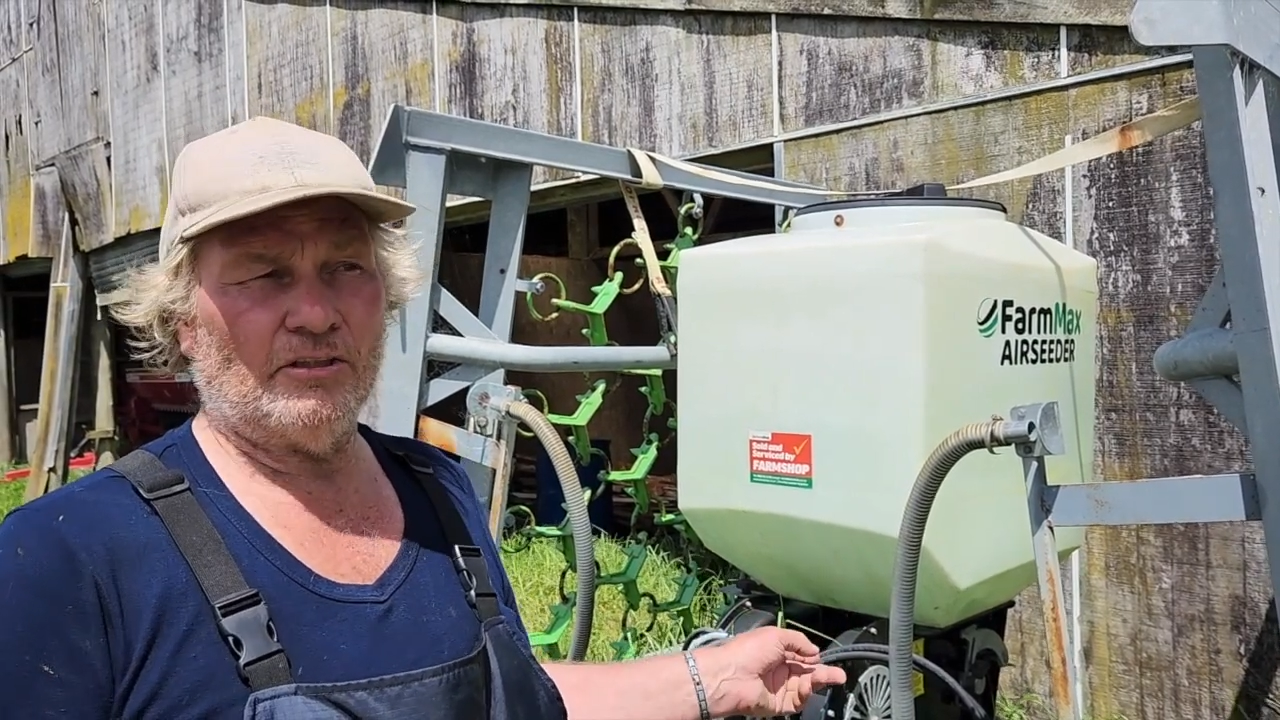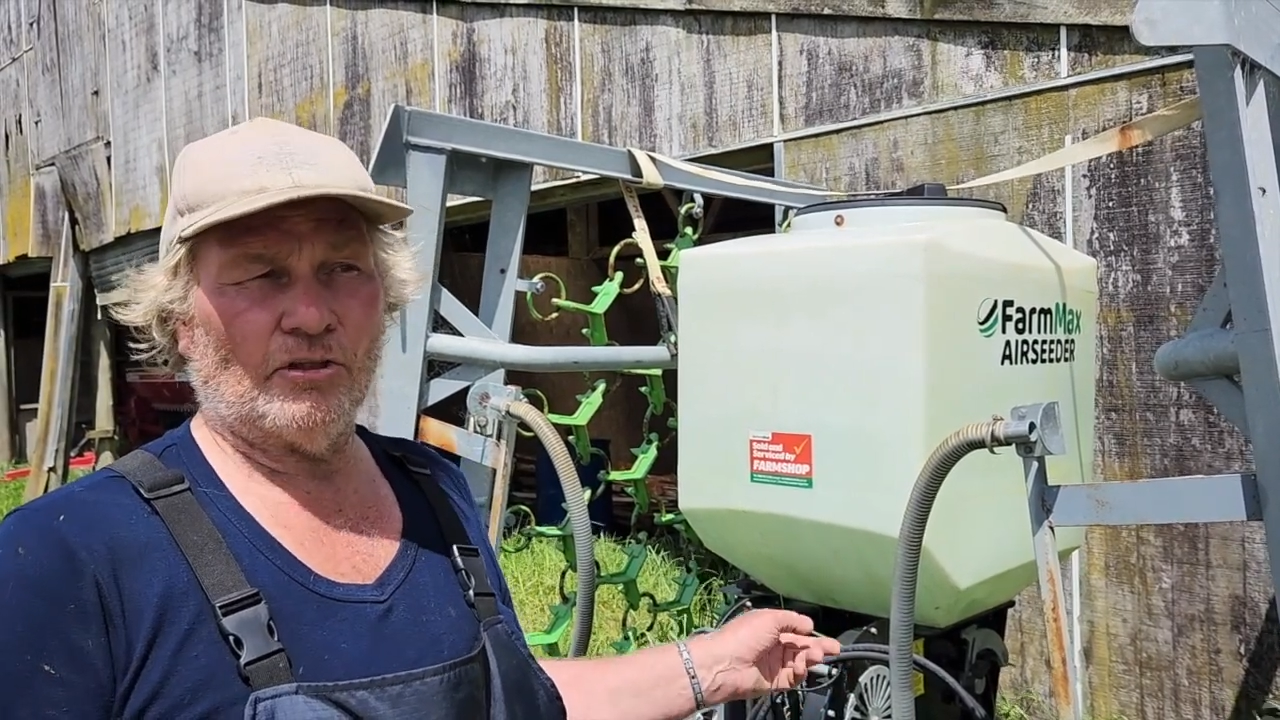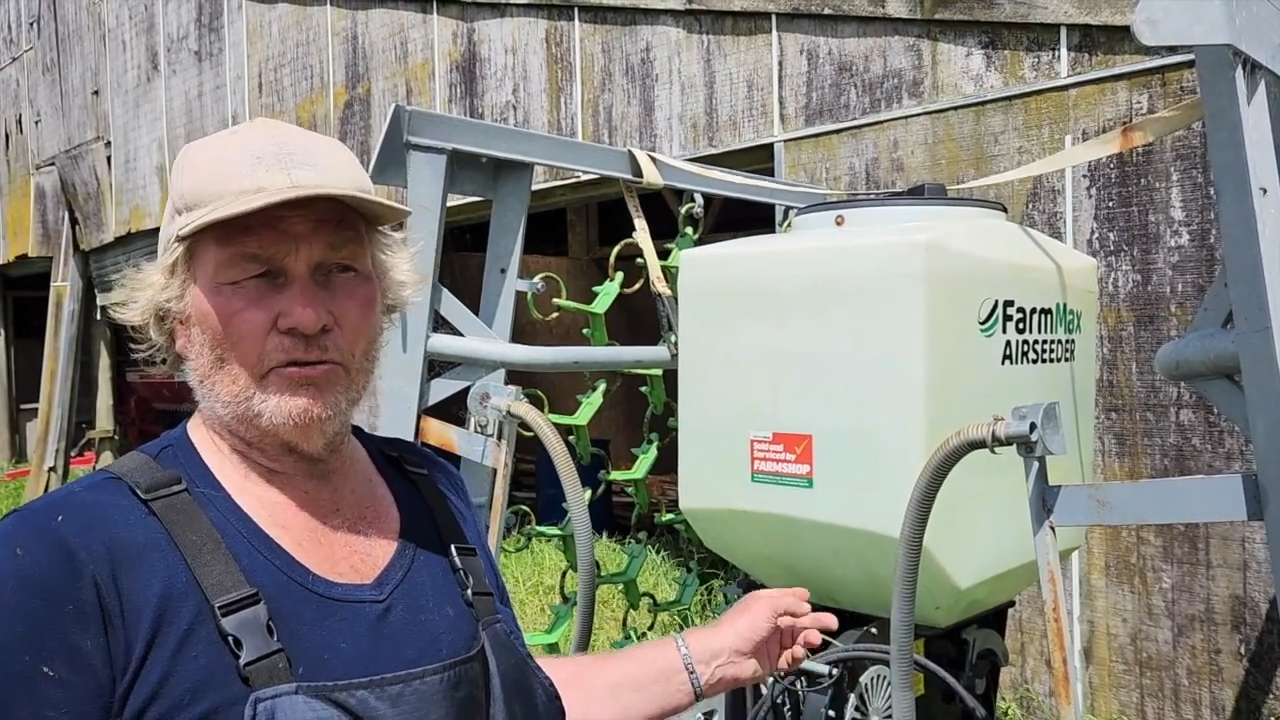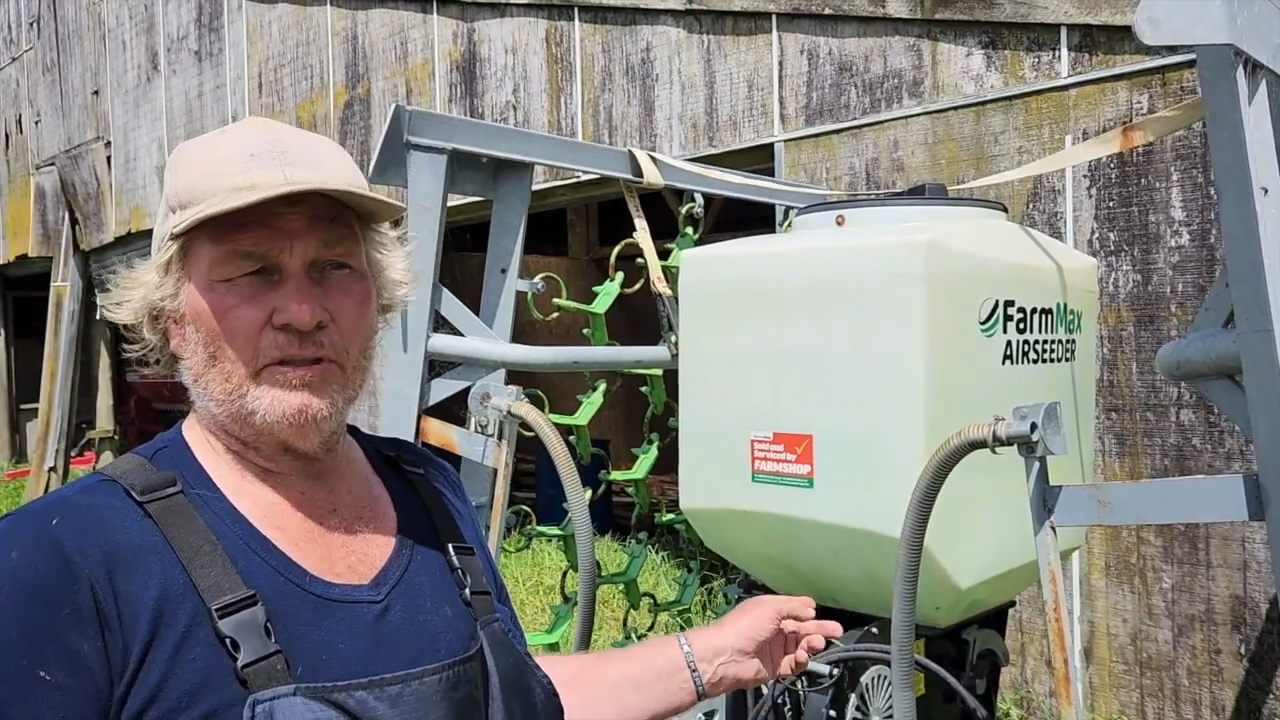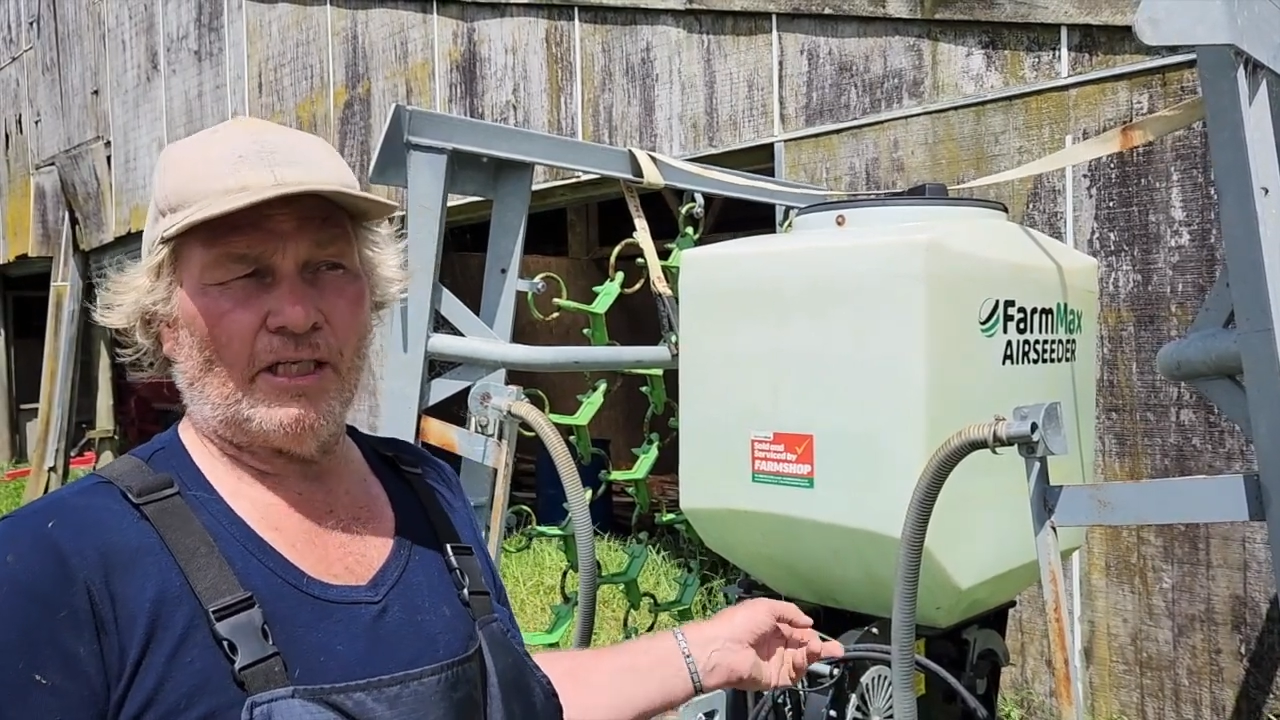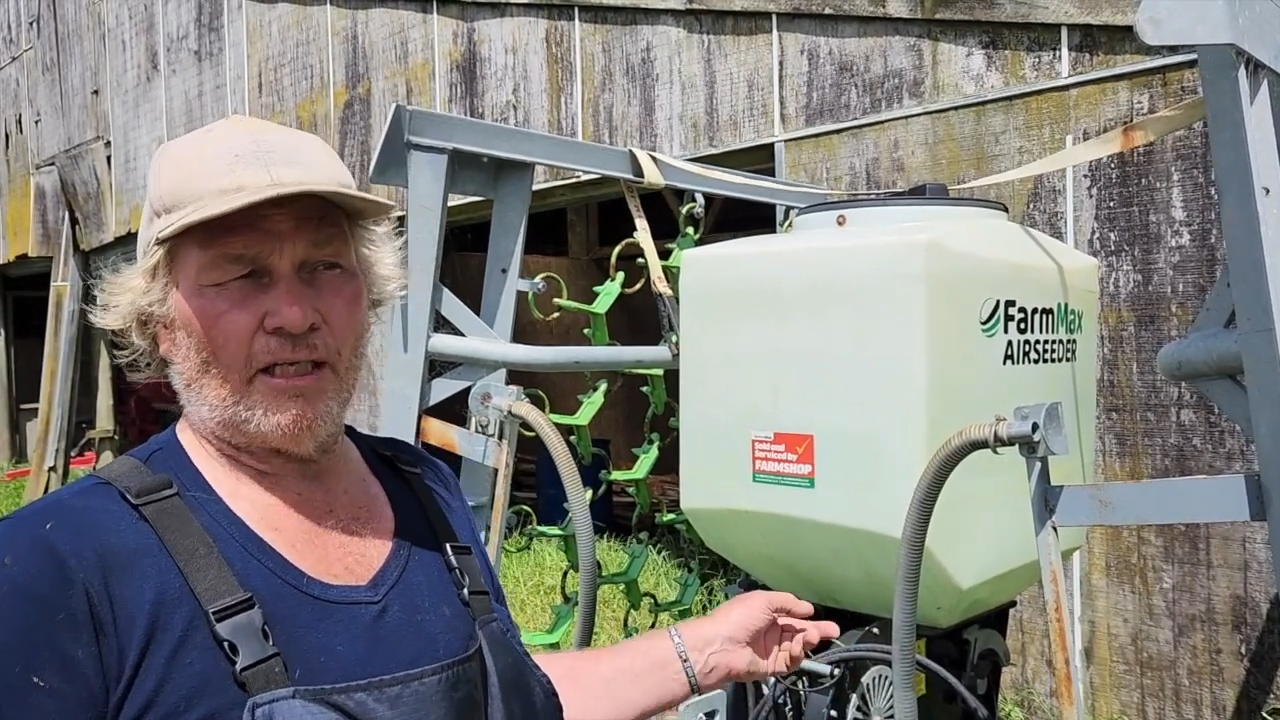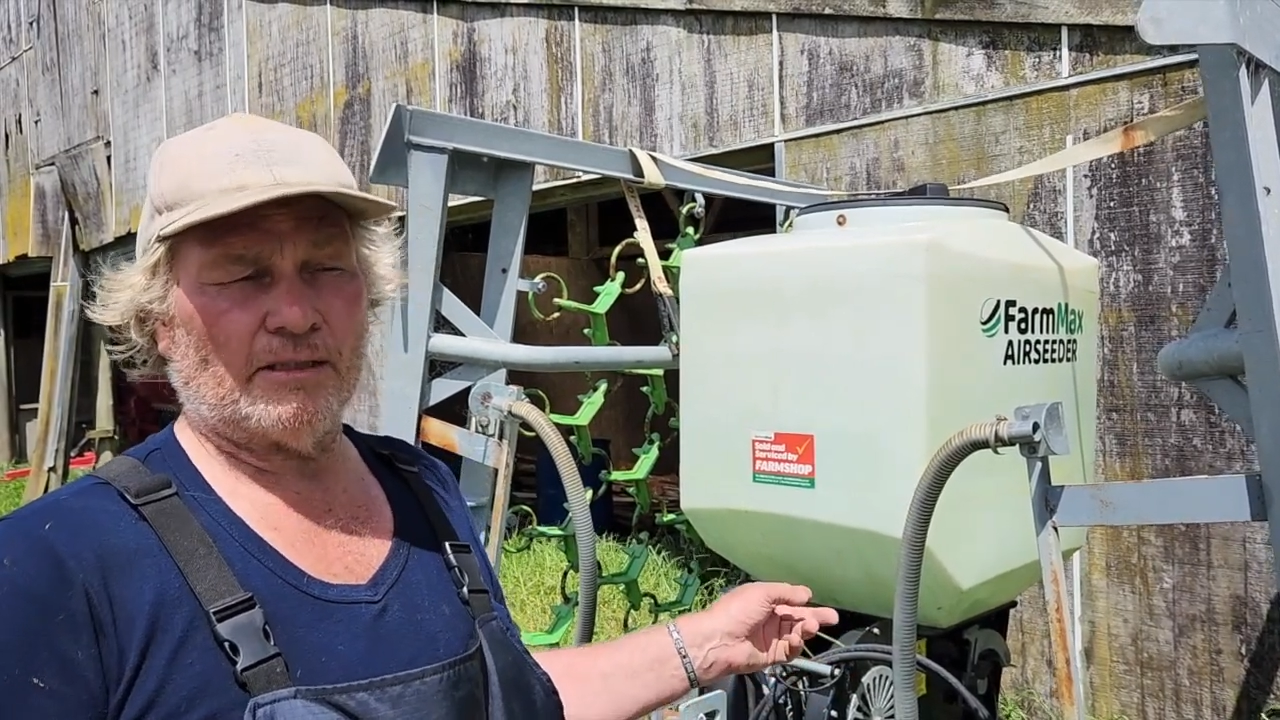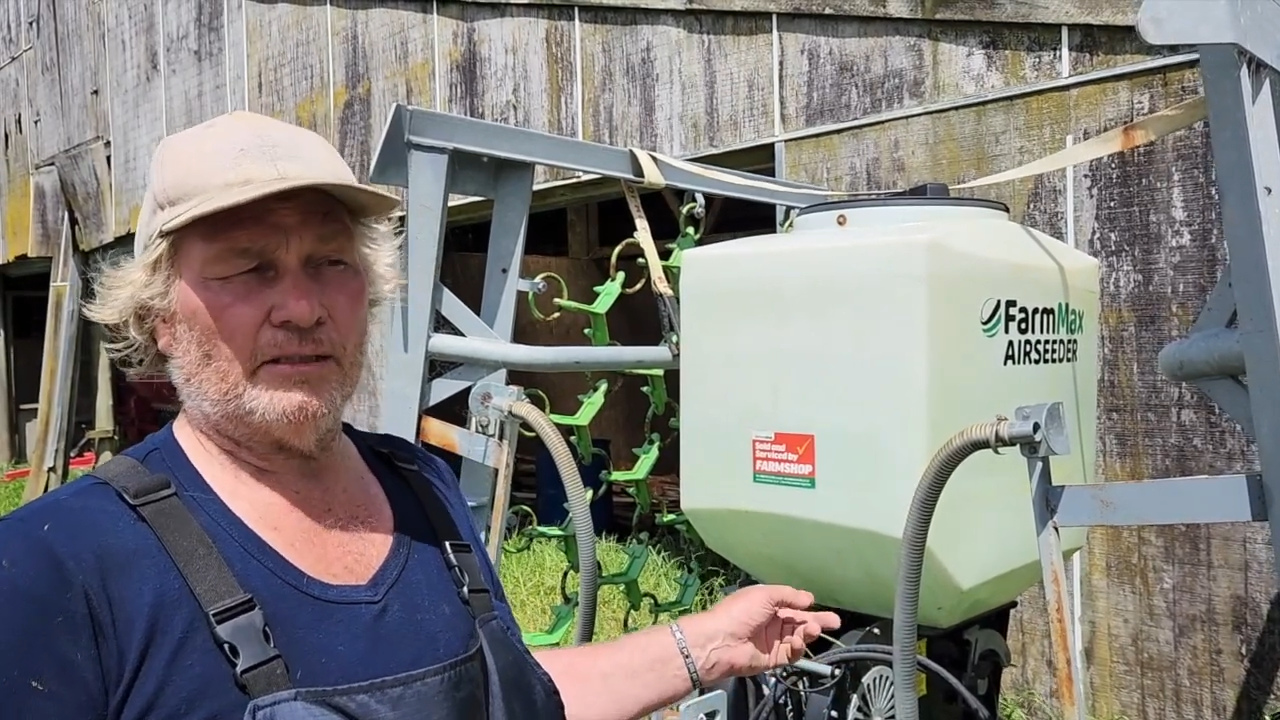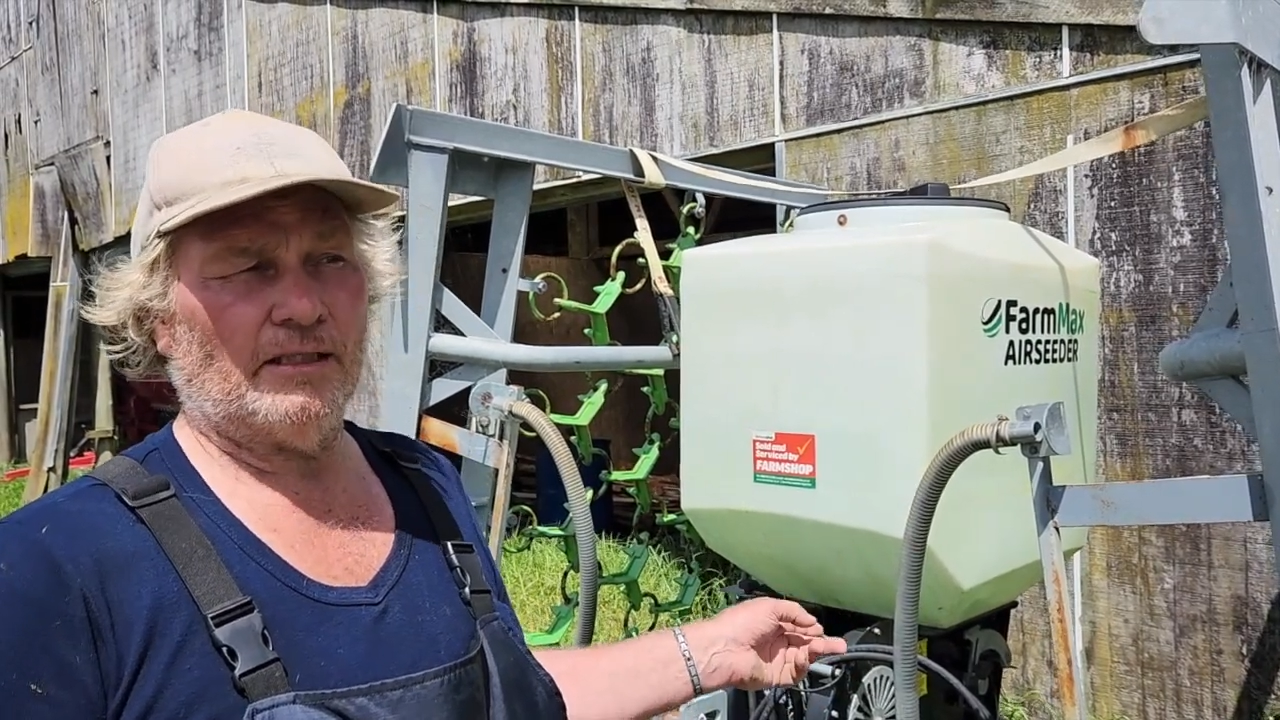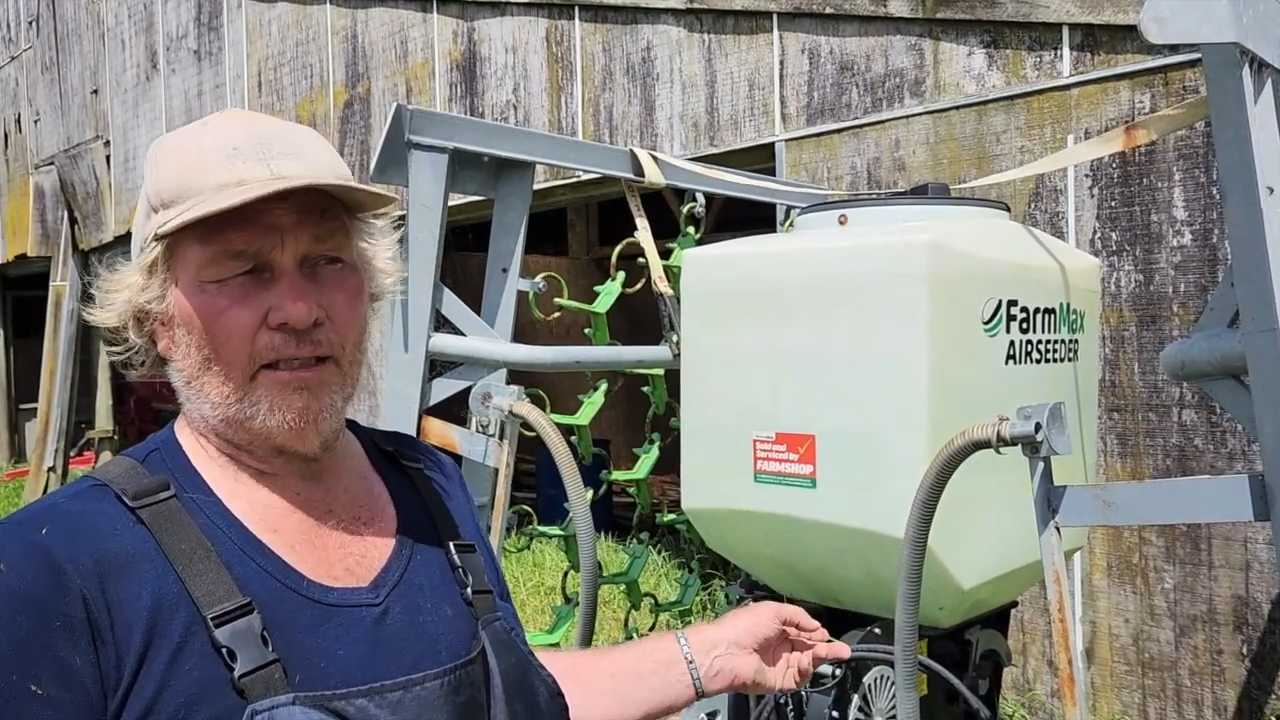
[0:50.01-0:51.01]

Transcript: contact